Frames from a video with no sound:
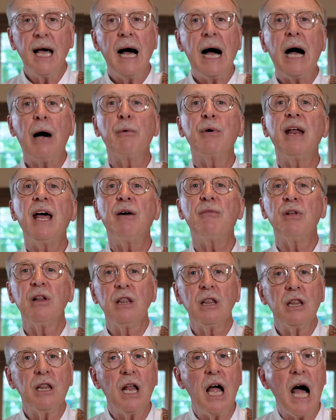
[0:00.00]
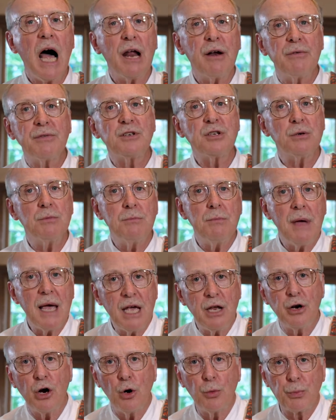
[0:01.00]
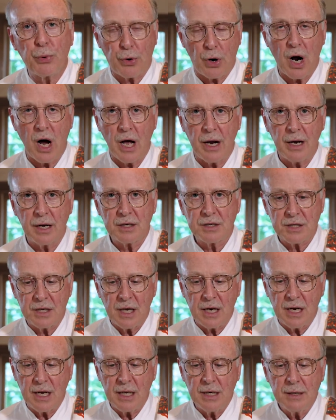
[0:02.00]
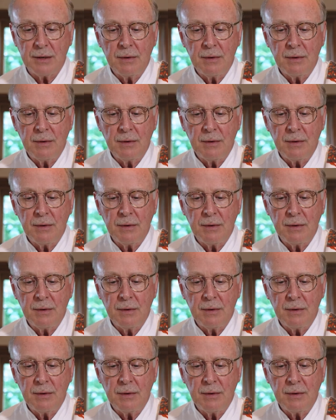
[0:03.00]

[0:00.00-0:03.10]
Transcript: I would have a lot of tomato products in it.